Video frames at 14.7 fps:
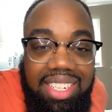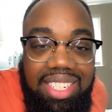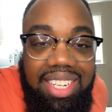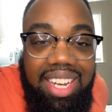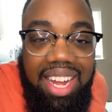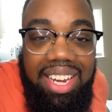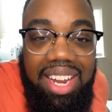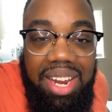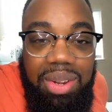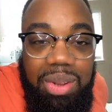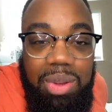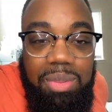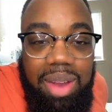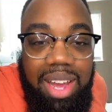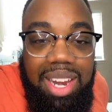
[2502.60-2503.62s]
She got that
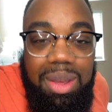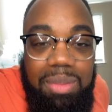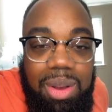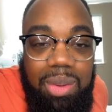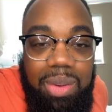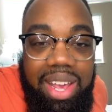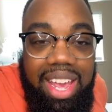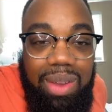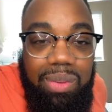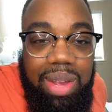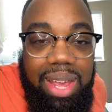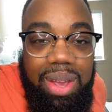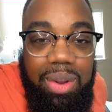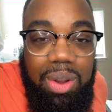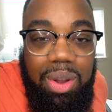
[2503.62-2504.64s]
new money, but we ain't
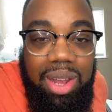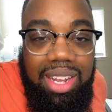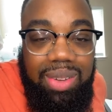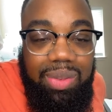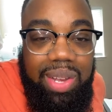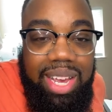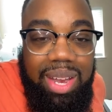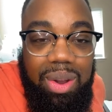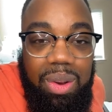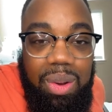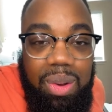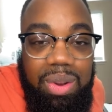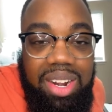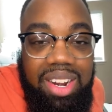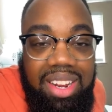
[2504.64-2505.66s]
gonna
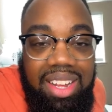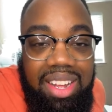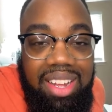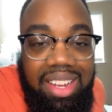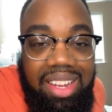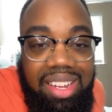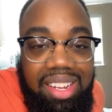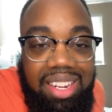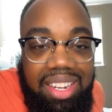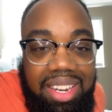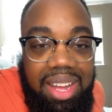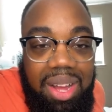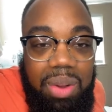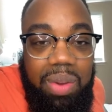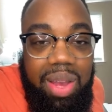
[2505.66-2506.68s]
hold her. You
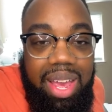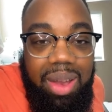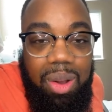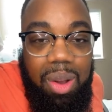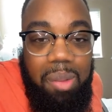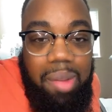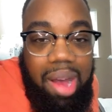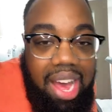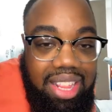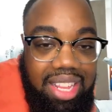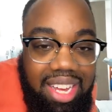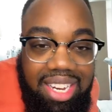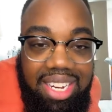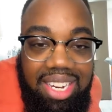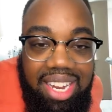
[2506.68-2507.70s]
know, we ain't going to
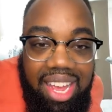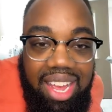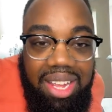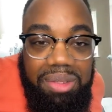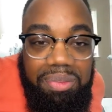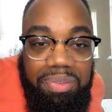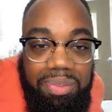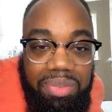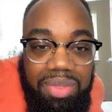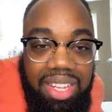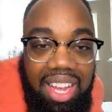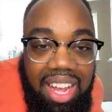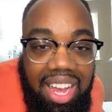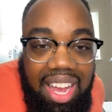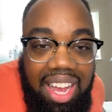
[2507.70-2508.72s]
bother her today.
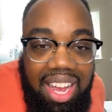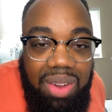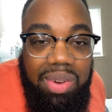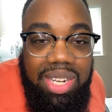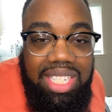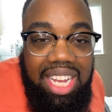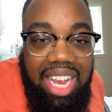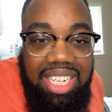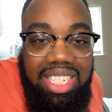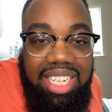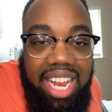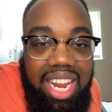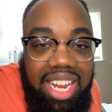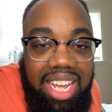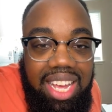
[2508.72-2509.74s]
What's that?
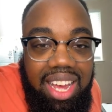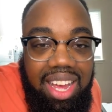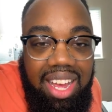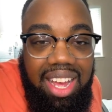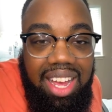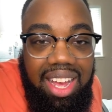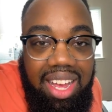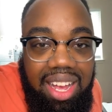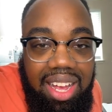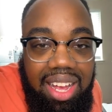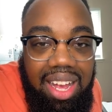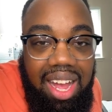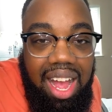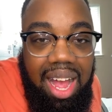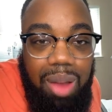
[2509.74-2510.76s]
Shani,
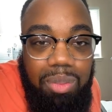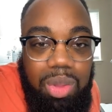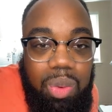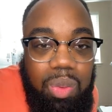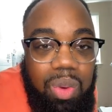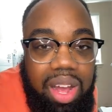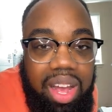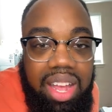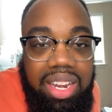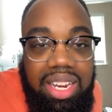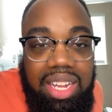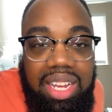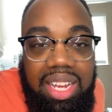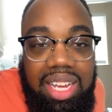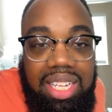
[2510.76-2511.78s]
I'm the
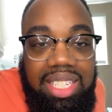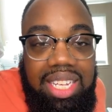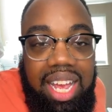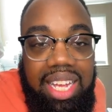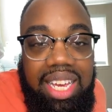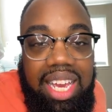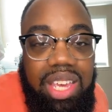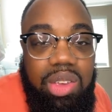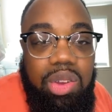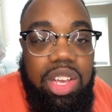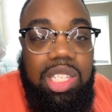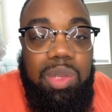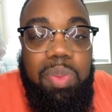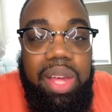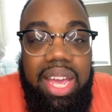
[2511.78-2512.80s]
one, said, can you
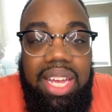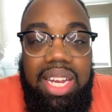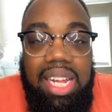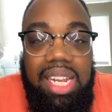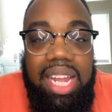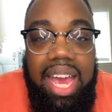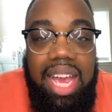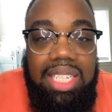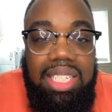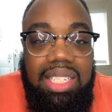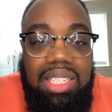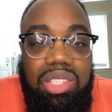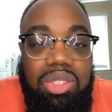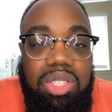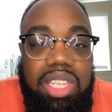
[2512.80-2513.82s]
explain the
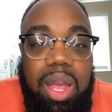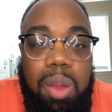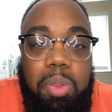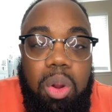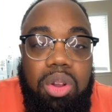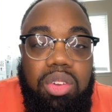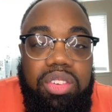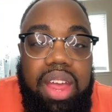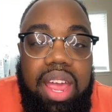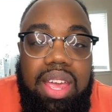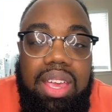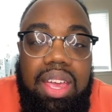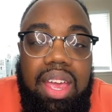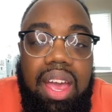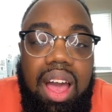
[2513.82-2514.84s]
classes? You said
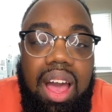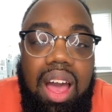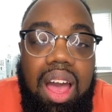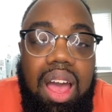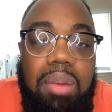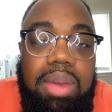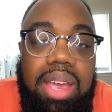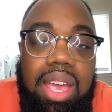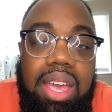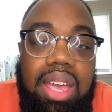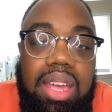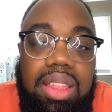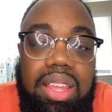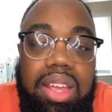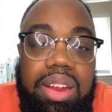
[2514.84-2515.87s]
Procreate,
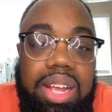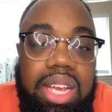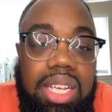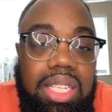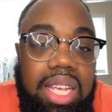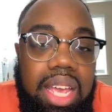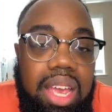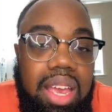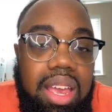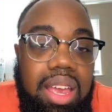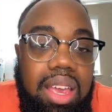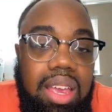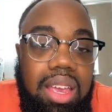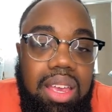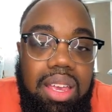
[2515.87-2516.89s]
and there is
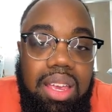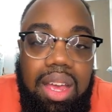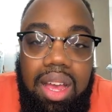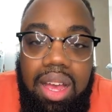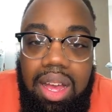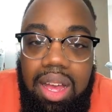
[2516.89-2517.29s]
a,